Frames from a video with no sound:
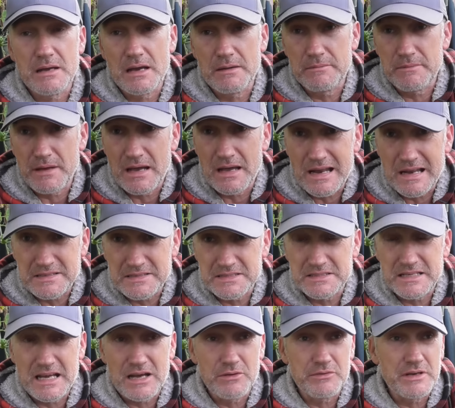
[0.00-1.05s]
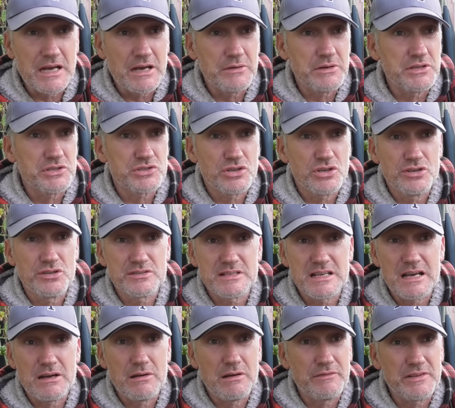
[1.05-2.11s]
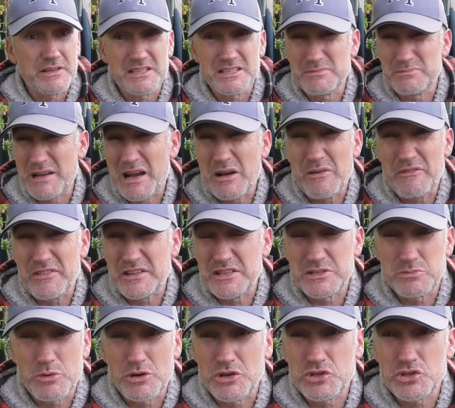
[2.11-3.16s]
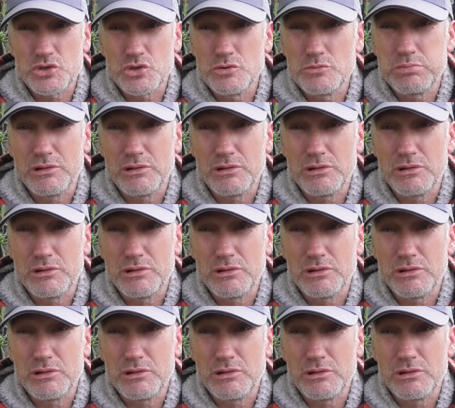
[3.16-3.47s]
have handed out now, and it turns out I think there's about I think there's one or two